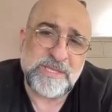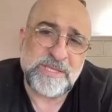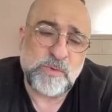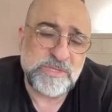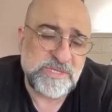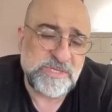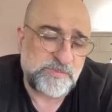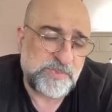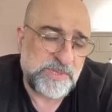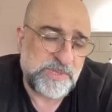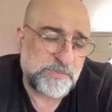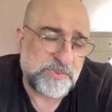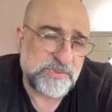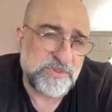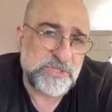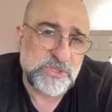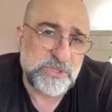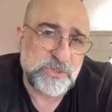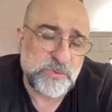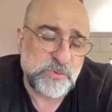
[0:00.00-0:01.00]
They wanted people
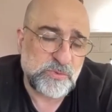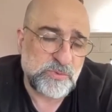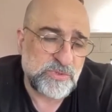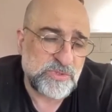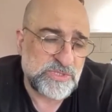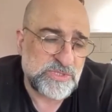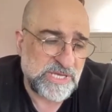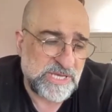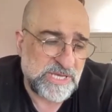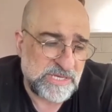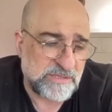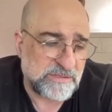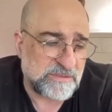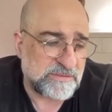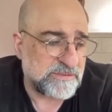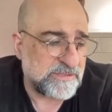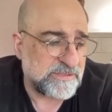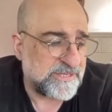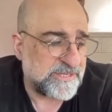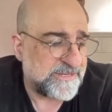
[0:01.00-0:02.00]
to
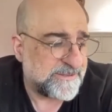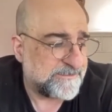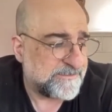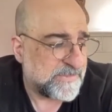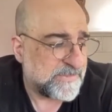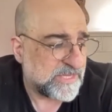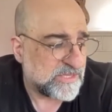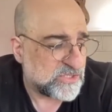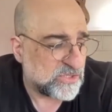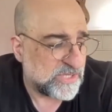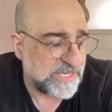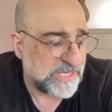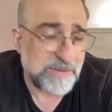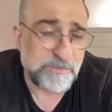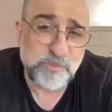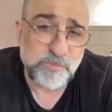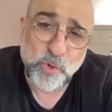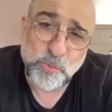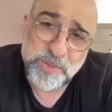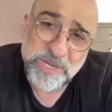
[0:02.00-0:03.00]
heal, so they
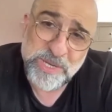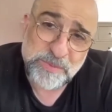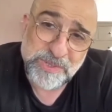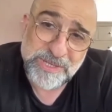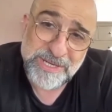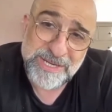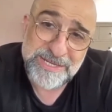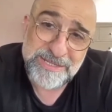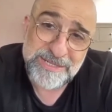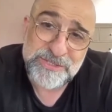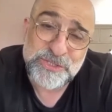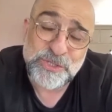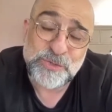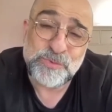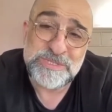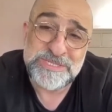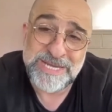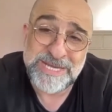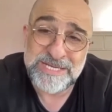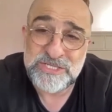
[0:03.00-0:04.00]
get more people in. So it
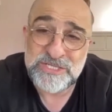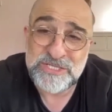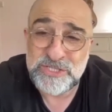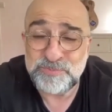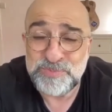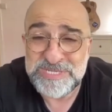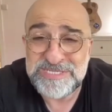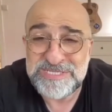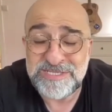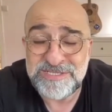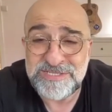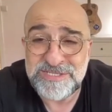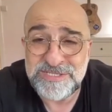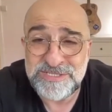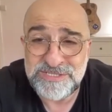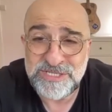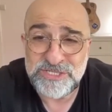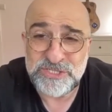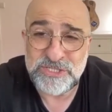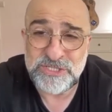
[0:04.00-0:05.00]
was actually a business
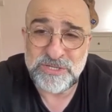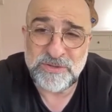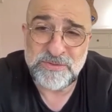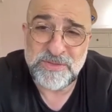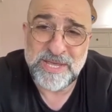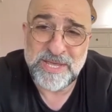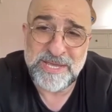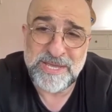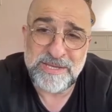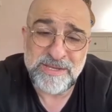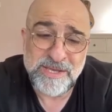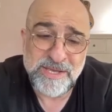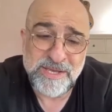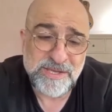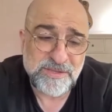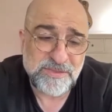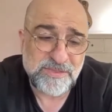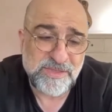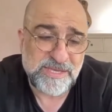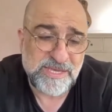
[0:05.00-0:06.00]
decision that they
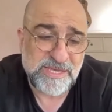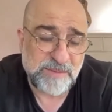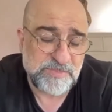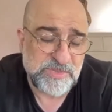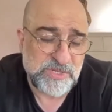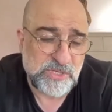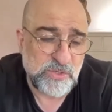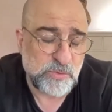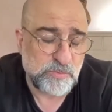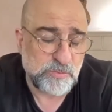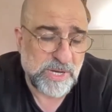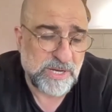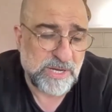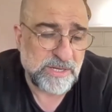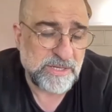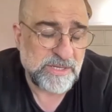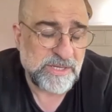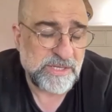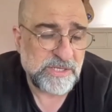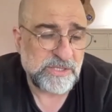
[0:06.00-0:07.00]
kept
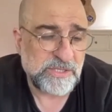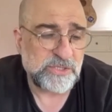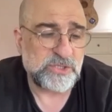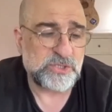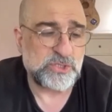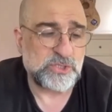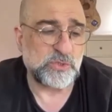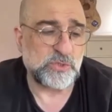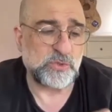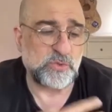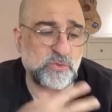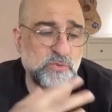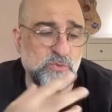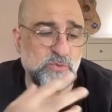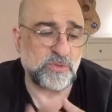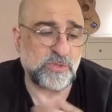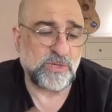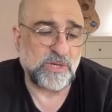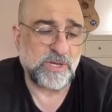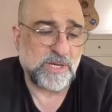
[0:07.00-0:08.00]
humor
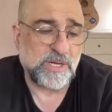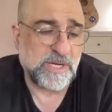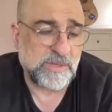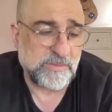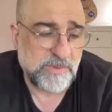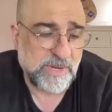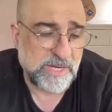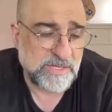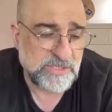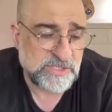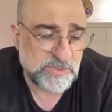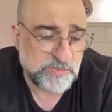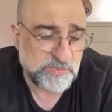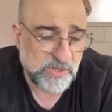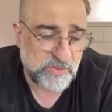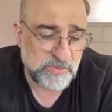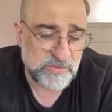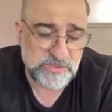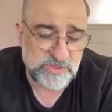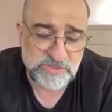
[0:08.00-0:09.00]
to, I
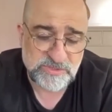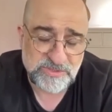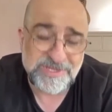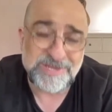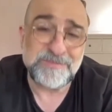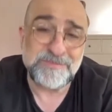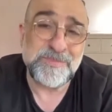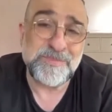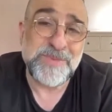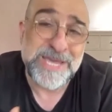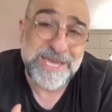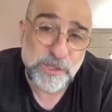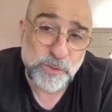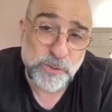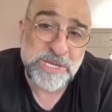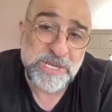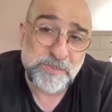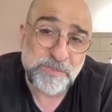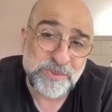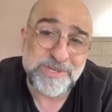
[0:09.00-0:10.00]
suppose, heal
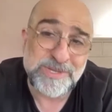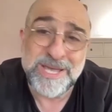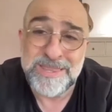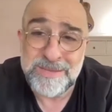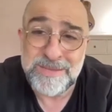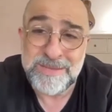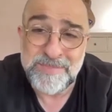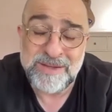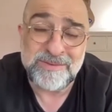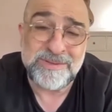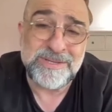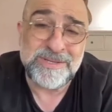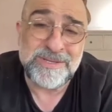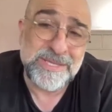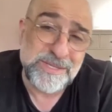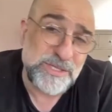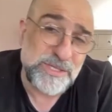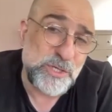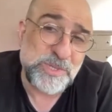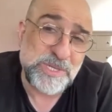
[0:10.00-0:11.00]
people, get them out and get
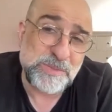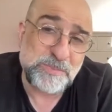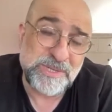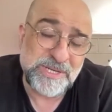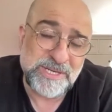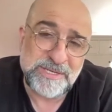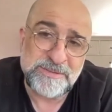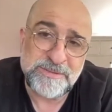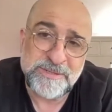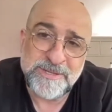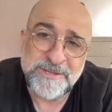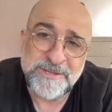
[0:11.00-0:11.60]
the new people in.